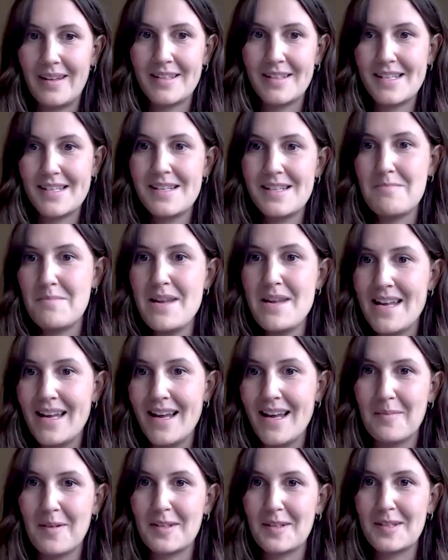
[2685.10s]
this isn't
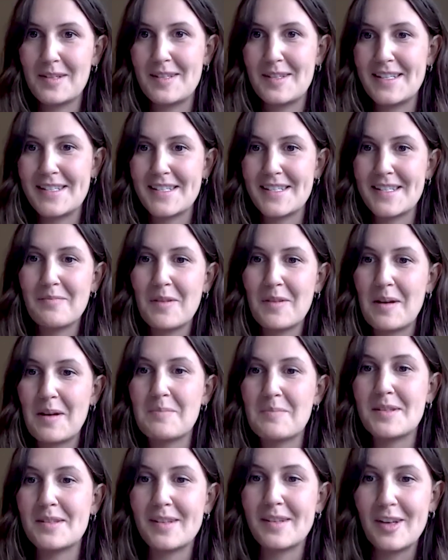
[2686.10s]
me. I'm not, this isn't what
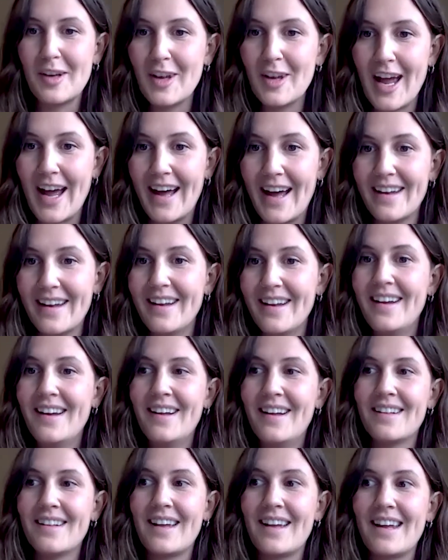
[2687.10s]
I'm good at.
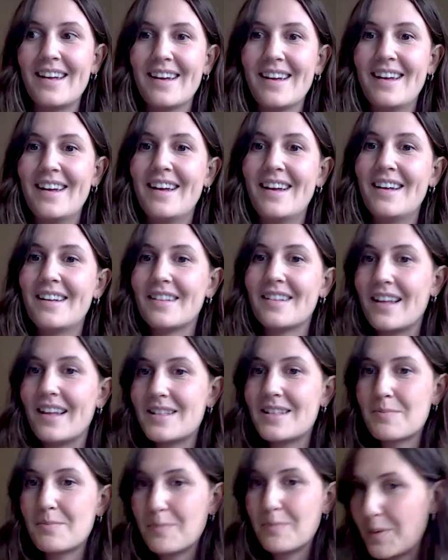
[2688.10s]
Like,
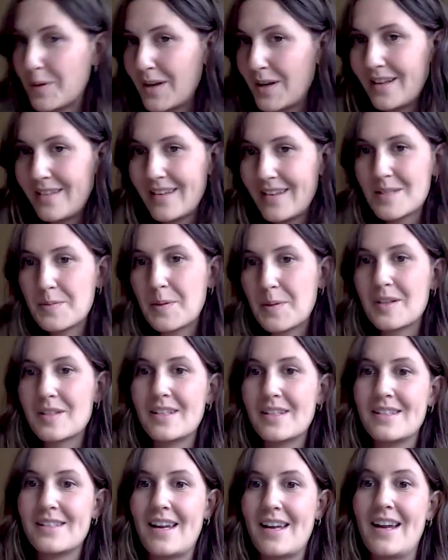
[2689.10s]
let's put it in this
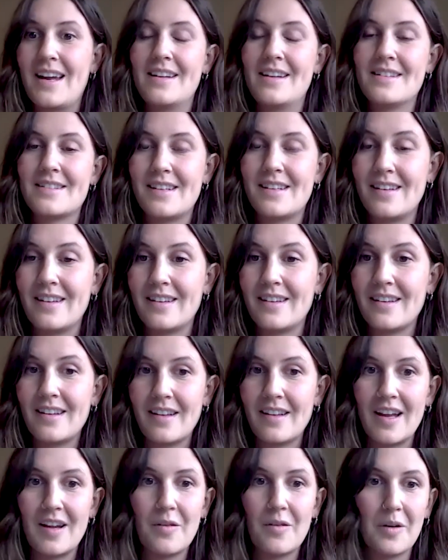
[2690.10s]
person's hands and
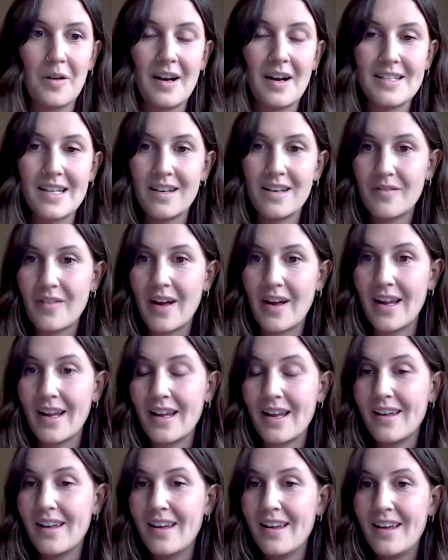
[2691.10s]
like, or
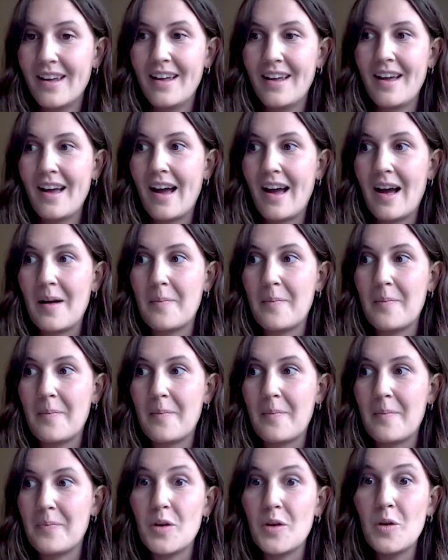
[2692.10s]
identifying
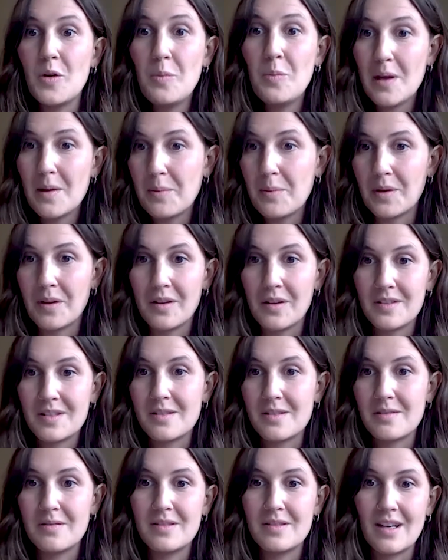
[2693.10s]
um, new
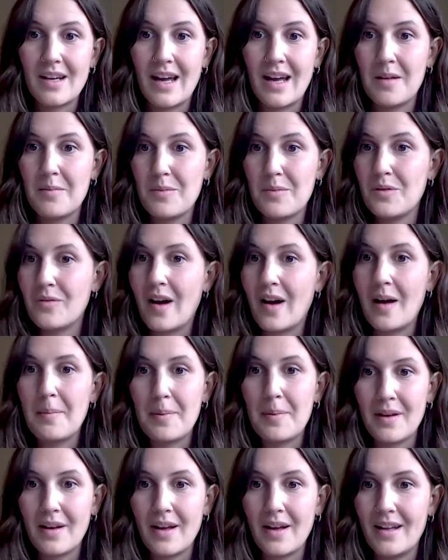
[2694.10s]
people to, to kind of move
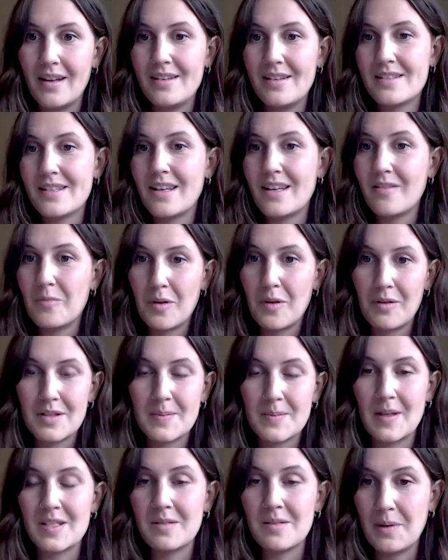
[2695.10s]
up and give more
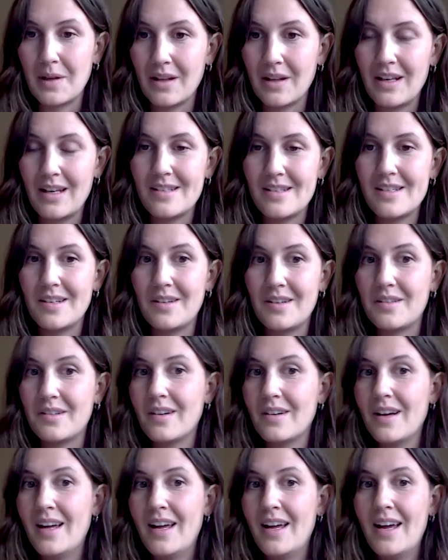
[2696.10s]
responsibility to
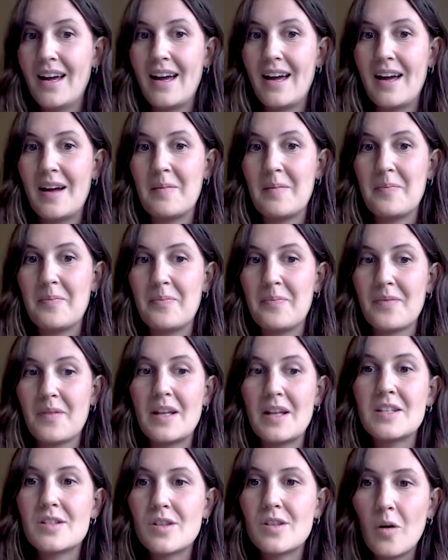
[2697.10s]
um,
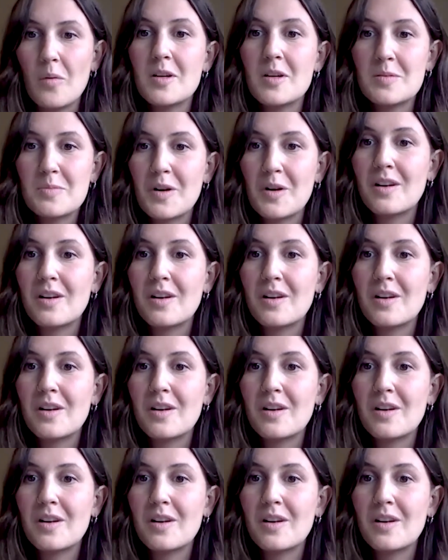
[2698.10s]
it's so much